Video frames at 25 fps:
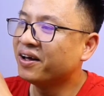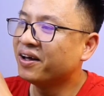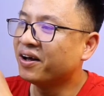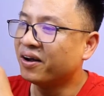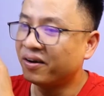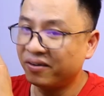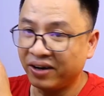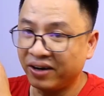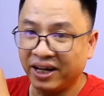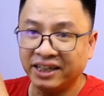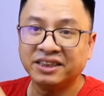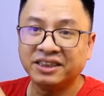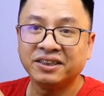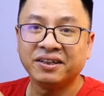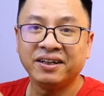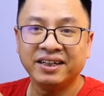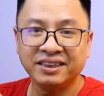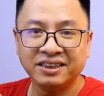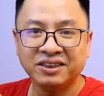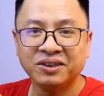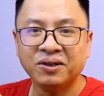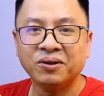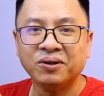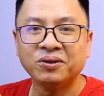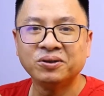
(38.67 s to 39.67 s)
All right, so let's
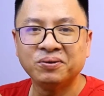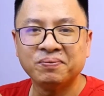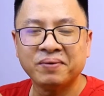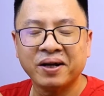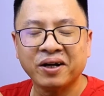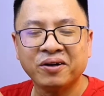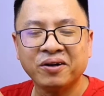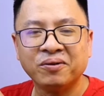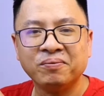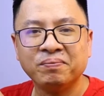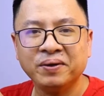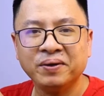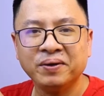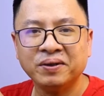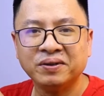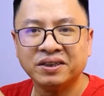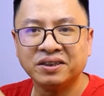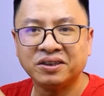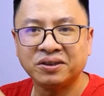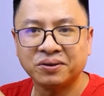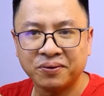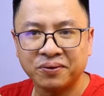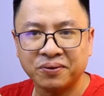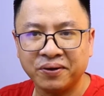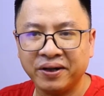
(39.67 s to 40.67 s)
go to my computer
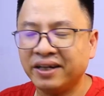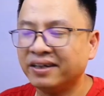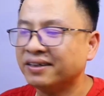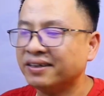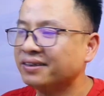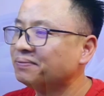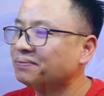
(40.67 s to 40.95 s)
screen.